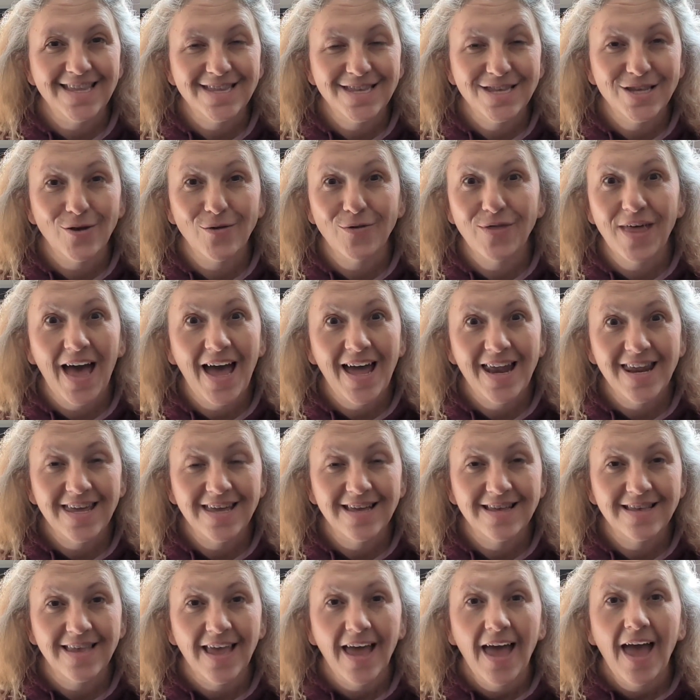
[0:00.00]
So that
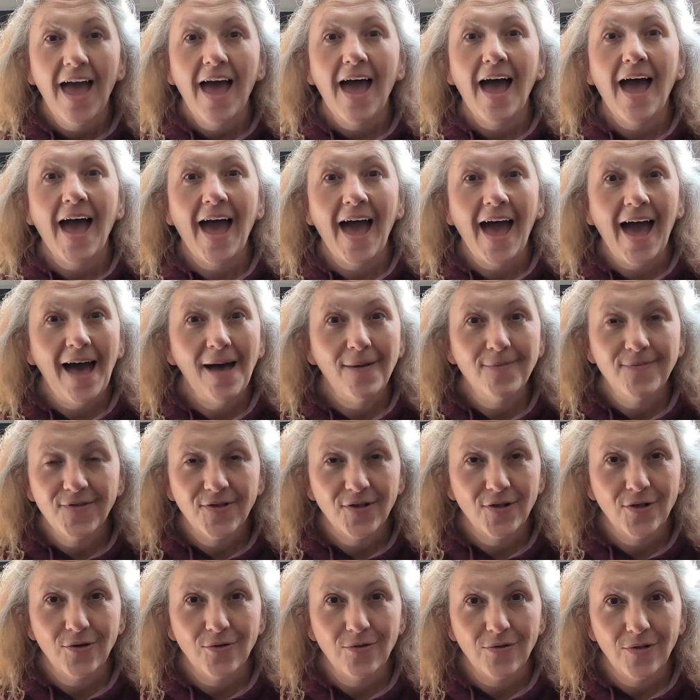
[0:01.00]
is
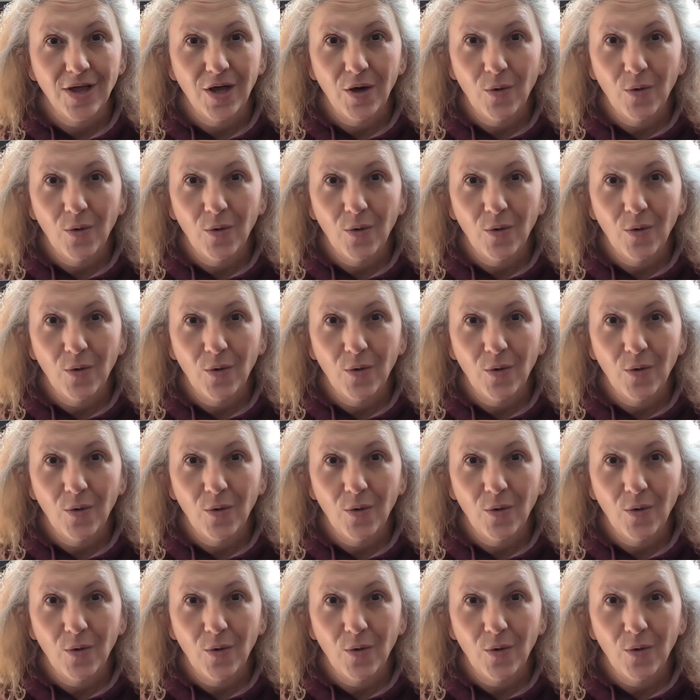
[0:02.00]
absolutely